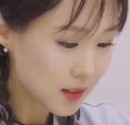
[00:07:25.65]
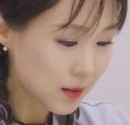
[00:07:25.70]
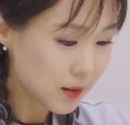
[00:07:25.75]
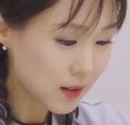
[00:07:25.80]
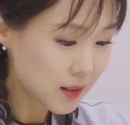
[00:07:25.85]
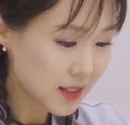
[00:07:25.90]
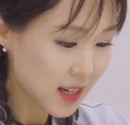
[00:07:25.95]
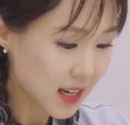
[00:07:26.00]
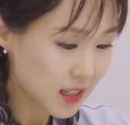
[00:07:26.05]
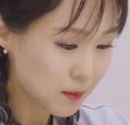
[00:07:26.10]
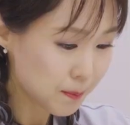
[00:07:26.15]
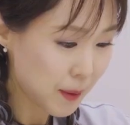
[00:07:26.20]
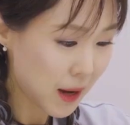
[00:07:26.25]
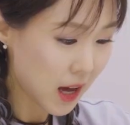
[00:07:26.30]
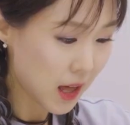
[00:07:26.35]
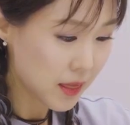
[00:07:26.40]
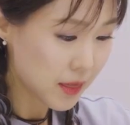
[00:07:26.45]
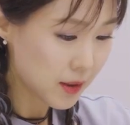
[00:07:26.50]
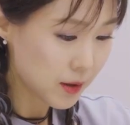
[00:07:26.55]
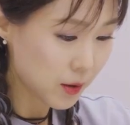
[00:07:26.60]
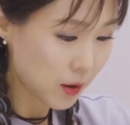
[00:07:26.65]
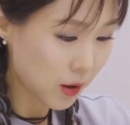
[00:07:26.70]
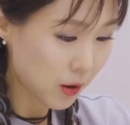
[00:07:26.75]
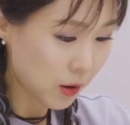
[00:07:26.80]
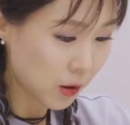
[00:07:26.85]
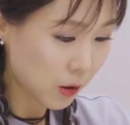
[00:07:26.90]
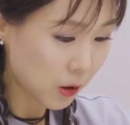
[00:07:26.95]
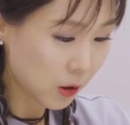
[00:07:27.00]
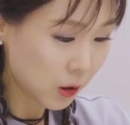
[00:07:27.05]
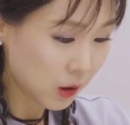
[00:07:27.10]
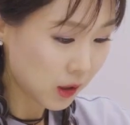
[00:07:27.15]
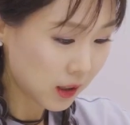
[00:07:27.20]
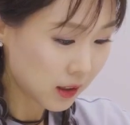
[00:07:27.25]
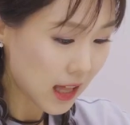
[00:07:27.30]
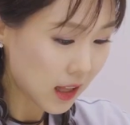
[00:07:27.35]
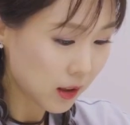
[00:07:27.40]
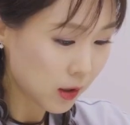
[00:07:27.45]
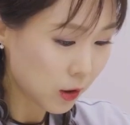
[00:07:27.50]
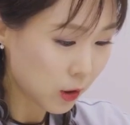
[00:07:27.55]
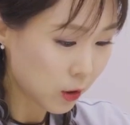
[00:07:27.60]
So this has panthenol,
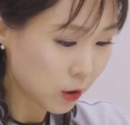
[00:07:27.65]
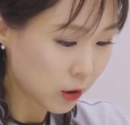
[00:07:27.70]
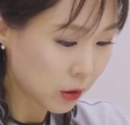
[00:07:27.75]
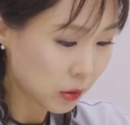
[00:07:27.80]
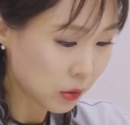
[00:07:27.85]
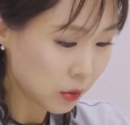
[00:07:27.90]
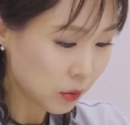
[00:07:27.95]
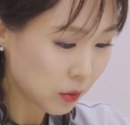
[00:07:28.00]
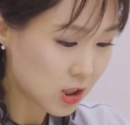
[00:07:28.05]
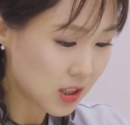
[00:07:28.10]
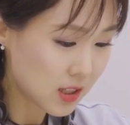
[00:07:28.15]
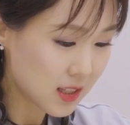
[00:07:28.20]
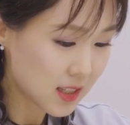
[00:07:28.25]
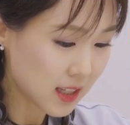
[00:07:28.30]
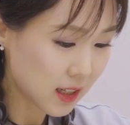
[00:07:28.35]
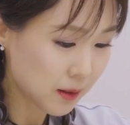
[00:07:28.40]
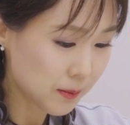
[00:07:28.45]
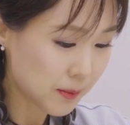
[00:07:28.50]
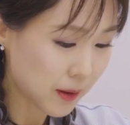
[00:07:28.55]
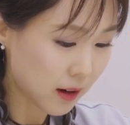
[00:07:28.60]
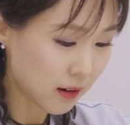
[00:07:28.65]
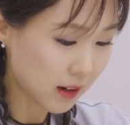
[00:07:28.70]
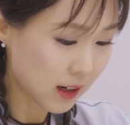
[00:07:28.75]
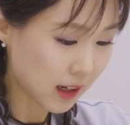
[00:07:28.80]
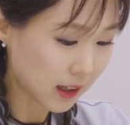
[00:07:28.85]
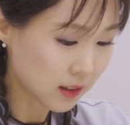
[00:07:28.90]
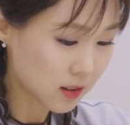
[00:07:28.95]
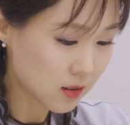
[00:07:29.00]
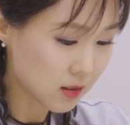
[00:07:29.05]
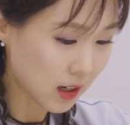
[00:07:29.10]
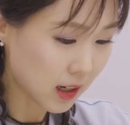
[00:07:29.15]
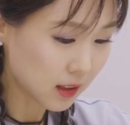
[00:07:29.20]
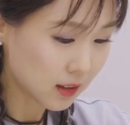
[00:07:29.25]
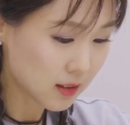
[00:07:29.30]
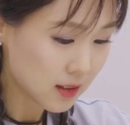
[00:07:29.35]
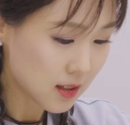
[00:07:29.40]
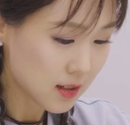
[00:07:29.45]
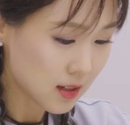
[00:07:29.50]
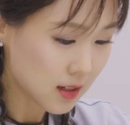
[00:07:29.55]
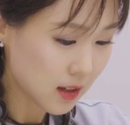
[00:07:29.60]
aloe, ginseng berry extract,
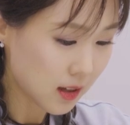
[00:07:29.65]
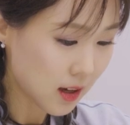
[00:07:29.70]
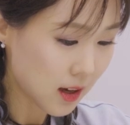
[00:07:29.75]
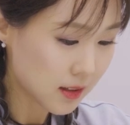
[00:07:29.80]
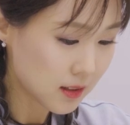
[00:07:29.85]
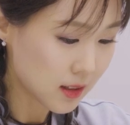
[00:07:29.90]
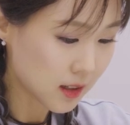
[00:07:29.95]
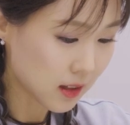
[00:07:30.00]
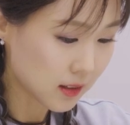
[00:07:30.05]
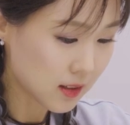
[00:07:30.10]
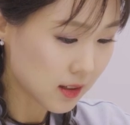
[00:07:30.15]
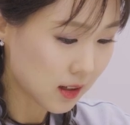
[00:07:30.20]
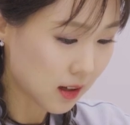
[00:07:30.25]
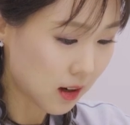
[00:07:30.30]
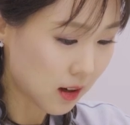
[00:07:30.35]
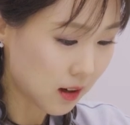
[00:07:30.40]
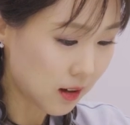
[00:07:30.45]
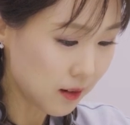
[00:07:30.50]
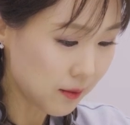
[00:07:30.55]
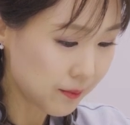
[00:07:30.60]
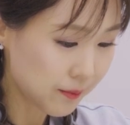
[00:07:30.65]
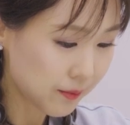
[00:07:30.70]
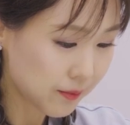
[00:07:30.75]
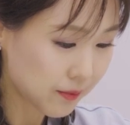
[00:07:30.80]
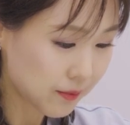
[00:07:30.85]
Centella asiatica.